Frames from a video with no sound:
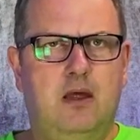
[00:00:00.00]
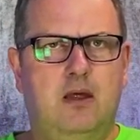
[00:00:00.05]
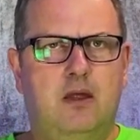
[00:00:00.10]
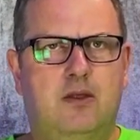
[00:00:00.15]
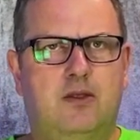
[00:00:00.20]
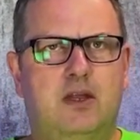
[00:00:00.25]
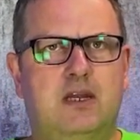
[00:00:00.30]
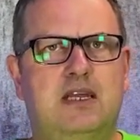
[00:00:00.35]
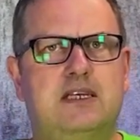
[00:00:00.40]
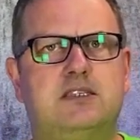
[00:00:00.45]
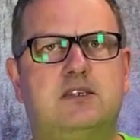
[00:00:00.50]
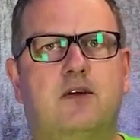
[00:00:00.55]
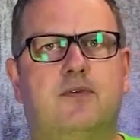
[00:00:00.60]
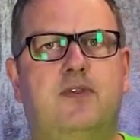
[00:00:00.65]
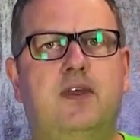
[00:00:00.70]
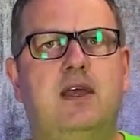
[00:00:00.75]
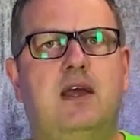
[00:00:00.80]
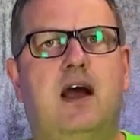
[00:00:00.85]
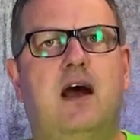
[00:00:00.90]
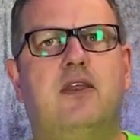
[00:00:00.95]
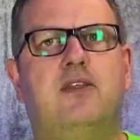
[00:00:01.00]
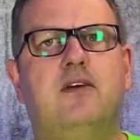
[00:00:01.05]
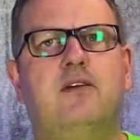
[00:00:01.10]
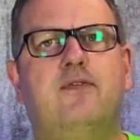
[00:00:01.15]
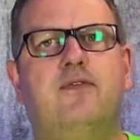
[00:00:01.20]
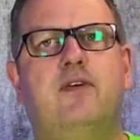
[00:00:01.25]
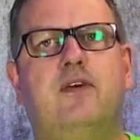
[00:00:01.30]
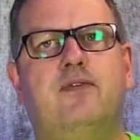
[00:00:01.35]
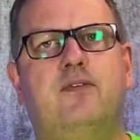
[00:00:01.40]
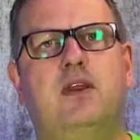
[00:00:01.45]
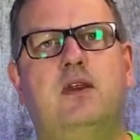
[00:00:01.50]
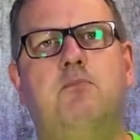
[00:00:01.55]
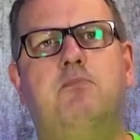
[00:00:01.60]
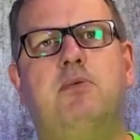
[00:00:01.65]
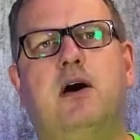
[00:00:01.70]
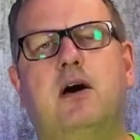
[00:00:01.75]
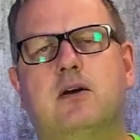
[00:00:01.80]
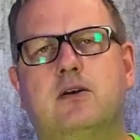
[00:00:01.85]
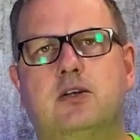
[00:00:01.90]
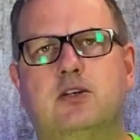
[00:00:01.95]
The list of the other 15
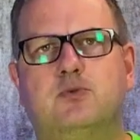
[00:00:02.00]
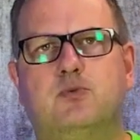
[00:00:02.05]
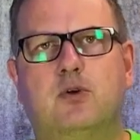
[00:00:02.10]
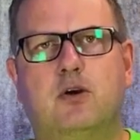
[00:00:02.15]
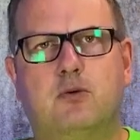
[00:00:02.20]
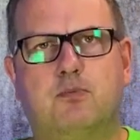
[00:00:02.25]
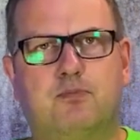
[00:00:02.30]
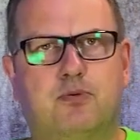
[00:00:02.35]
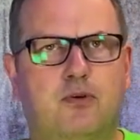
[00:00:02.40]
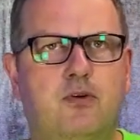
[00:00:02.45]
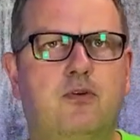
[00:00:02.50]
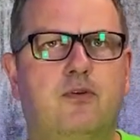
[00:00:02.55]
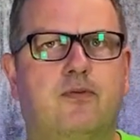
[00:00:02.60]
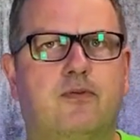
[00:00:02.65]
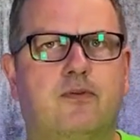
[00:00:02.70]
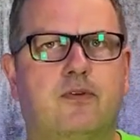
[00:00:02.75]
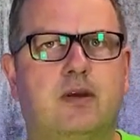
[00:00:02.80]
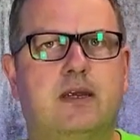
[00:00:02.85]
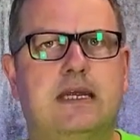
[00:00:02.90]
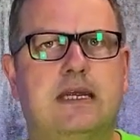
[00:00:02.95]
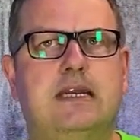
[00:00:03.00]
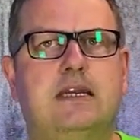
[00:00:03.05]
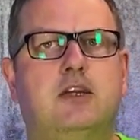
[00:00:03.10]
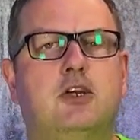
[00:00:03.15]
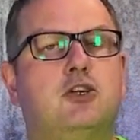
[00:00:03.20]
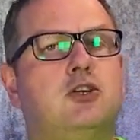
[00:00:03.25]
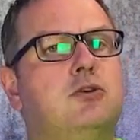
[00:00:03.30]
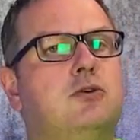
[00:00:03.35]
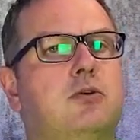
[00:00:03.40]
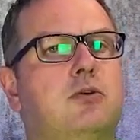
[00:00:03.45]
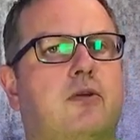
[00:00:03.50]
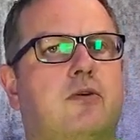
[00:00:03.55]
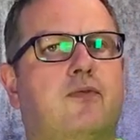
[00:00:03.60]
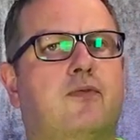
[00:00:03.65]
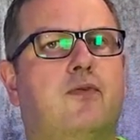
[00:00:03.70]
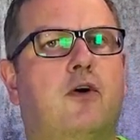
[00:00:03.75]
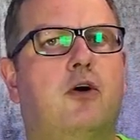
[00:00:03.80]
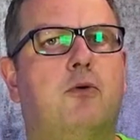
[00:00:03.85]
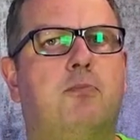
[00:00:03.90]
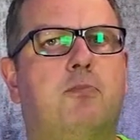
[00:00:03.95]
parties were approved. In addition to the
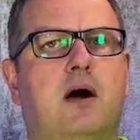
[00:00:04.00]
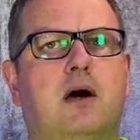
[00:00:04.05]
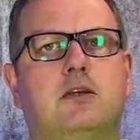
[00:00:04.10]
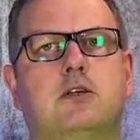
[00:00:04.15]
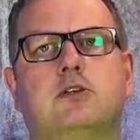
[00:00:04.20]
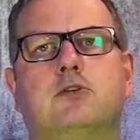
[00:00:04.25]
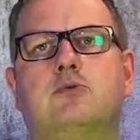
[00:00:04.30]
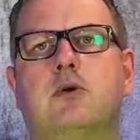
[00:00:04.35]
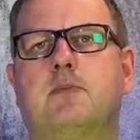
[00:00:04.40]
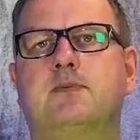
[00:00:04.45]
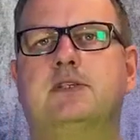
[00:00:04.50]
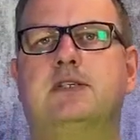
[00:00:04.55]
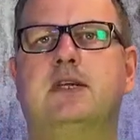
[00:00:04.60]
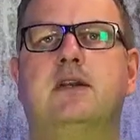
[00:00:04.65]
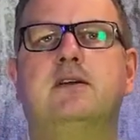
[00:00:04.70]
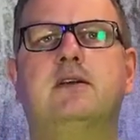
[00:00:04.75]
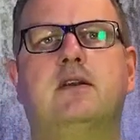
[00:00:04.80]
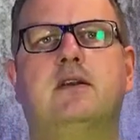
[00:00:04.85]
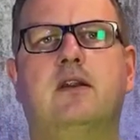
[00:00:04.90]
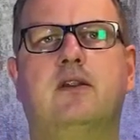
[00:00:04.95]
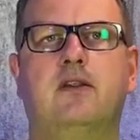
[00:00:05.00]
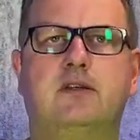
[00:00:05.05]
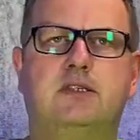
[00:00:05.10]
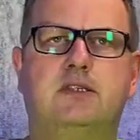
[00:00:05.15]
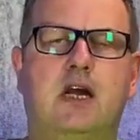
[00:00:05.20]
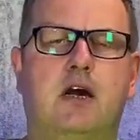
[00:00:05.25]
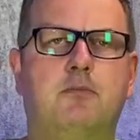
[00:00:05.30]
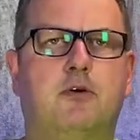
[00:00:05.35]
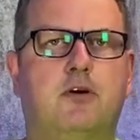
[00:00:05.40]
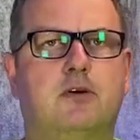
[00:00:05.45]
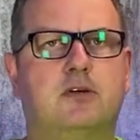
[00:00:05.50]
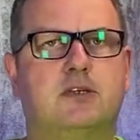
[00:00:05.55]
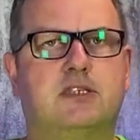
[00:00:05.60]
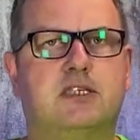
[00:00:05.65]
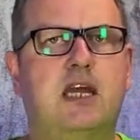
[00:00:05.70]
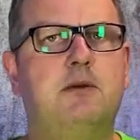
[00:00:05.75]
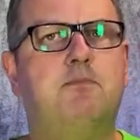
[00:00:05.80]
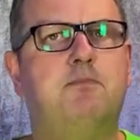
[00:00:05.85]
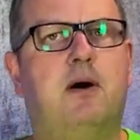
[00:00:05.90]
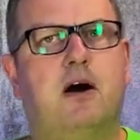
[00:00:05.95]
four parties represented in the Saarbrücken
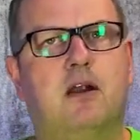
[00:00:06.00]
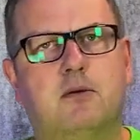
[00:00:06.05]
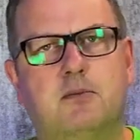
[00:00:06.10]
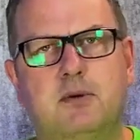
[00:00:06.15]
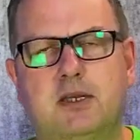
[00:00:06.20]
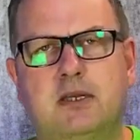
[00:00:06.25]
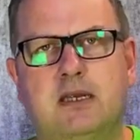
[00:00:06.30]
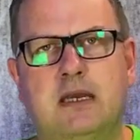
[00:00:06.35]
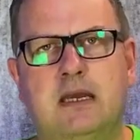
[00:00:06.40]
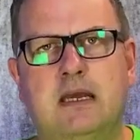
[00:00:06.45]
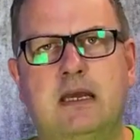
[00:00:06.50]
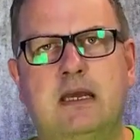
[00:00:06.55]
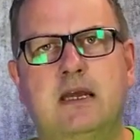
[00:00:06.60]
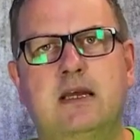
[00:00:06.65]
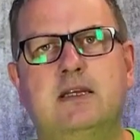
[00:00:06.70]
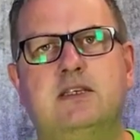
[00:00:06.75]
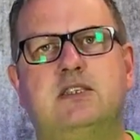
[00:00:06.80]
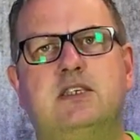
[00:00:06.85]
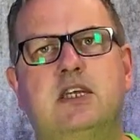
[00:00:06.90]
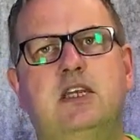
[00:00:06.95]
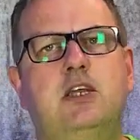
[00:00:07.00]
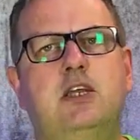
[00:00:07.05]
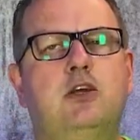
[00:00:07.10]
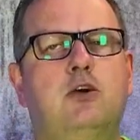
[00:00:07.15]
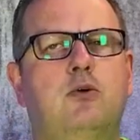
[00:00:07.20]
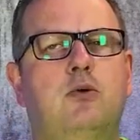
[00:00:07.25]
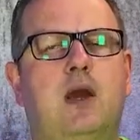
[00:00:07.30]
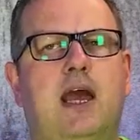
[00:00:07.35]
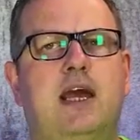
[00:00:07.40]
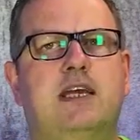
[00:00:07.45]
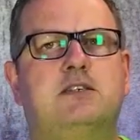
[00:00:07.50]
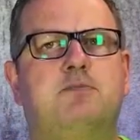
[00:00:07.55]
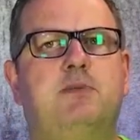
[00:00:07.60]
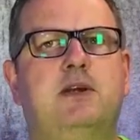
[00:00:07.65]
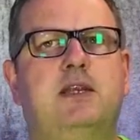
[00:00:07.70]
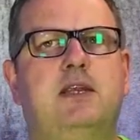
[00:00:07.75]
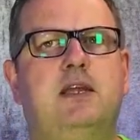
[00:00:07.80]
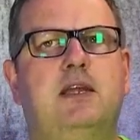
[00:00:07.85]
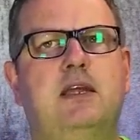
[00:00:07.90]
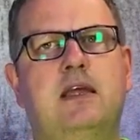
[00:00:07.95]
State Parliament, CDU,
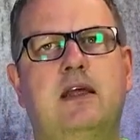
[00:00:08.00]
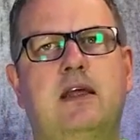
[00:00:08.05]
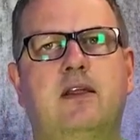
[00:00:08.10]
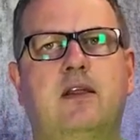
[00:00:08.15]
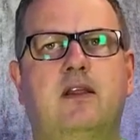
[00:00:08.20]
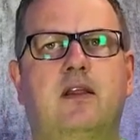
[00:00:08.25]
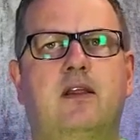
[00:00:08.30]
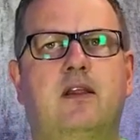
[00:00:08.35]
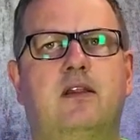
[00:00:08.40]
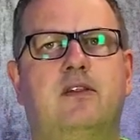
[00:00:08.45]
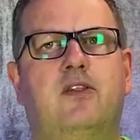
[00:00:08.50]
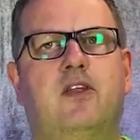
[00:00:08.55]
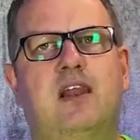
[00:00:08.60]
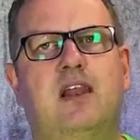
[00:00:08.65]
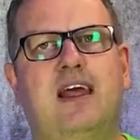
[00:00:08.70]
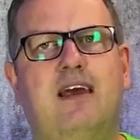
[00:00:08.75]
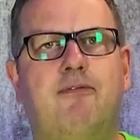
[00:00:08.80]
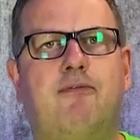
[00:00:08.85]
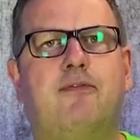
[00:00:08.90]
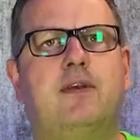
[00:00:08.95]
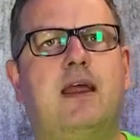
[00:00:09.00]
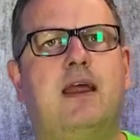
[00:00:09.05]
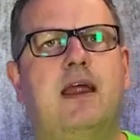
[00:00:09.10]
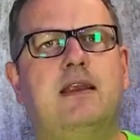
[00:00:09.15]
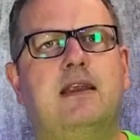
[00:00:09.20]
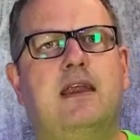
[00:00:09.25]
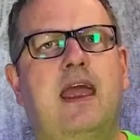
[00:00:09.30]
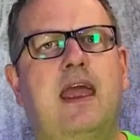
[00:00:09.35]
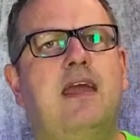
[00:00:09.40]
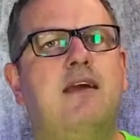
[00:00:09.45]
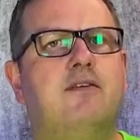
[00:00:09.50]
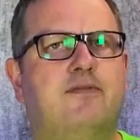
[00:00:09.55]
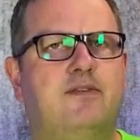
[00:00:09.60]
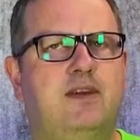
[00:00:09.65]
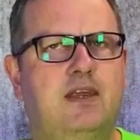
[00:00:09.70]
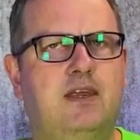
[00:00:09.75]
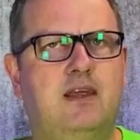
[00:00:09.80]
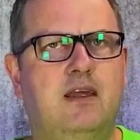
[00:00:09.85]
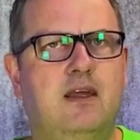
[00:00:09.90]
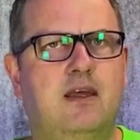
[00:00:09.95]
SPD, the Left and
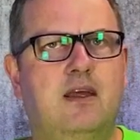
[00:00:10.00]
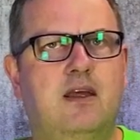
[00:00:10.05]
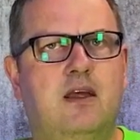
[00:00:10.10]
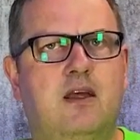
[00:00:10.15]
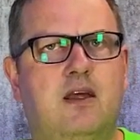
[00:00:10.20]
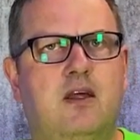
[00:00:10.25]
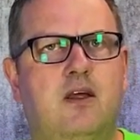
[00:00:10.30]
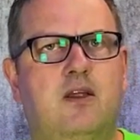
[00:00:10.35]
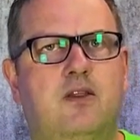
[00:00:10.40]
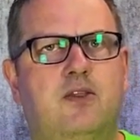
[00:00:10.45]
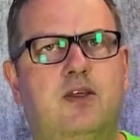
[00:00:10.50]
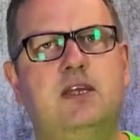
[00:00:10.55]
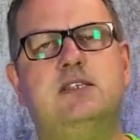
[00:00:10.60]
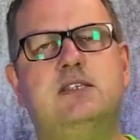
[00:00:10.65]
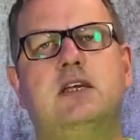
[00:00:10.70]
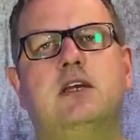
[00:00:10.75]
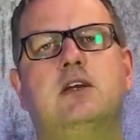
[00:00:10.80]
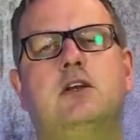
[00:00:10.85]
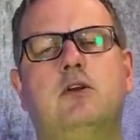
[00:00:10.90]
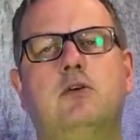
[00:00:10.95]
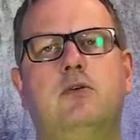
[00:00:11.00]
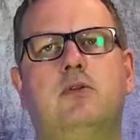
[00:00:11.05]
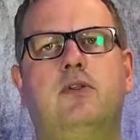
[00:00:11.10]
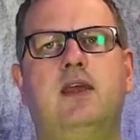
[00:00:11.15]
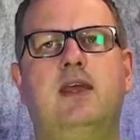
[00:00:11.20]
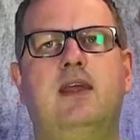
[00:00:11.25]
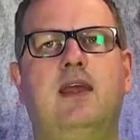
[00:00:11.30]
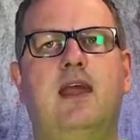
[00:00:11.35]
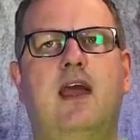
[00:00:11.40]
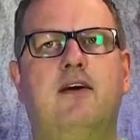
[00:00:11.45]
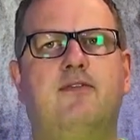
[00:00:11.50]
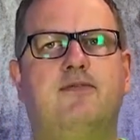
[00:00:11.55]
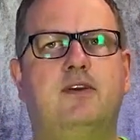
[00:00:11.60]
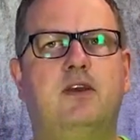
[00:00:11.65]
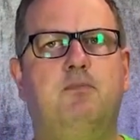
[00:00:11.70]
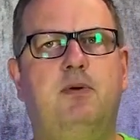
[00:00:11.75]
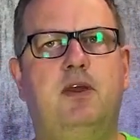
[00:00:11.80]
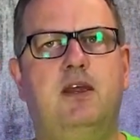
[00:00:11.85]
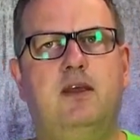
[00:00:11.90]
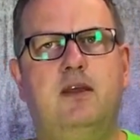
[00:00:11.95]
AfD, these include the
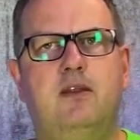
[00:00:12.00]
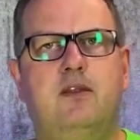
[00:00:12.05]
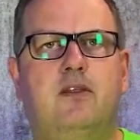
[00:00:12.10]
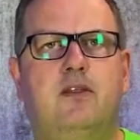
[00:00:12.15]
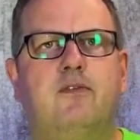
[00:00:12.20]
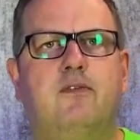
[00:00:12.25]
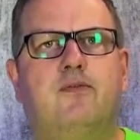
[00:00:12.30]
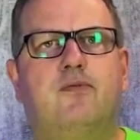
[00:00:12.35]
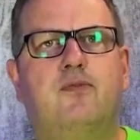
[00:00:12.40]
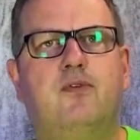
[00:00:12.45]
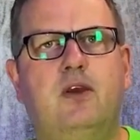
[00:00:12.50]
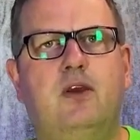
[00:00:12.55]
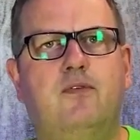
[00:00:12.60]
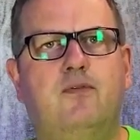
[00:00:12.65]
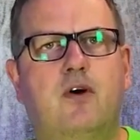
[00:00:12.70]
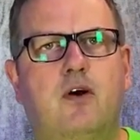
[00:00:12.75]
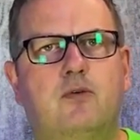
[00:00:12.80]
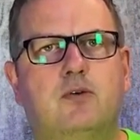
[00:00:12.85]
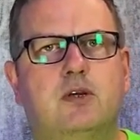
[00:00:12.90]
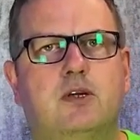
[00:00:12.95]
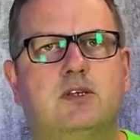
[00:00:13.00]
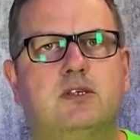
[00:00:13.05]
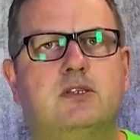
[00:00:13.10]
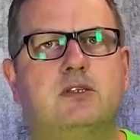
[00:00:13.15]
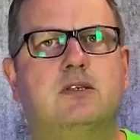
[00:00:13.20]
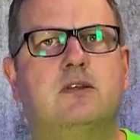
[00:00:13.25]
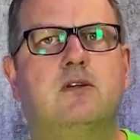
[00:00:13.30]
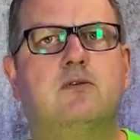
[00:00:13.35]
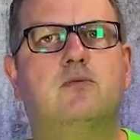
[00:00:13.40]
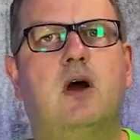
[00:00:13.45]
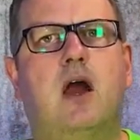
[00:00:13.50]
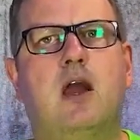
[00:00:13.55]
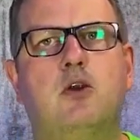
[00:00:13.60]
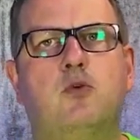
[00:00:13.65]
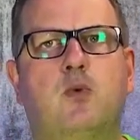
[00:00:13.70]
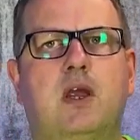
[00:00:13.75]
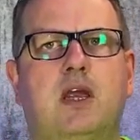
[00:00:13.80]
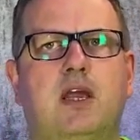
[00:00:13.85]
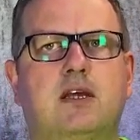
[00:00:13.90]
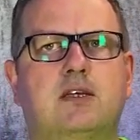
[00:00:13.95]
FDP, the Free Voters, the
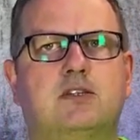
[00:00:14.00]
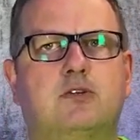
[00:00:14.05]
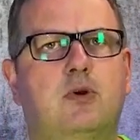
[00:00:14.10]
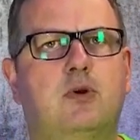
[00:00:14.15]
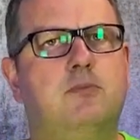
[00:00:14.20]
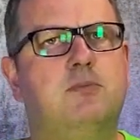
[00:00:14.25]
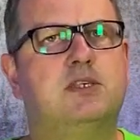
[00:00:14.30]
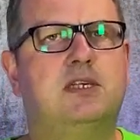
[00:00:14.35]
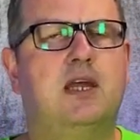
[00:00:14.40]
right-wing extremist